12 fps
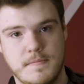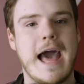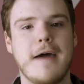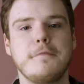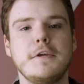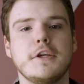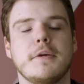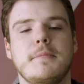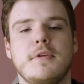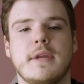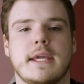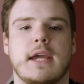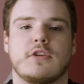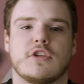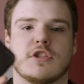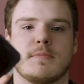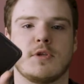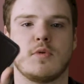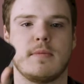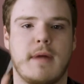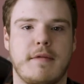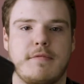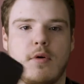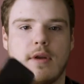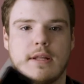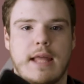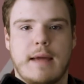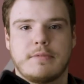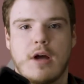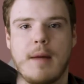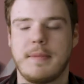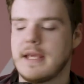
Having communications between my phone and laptop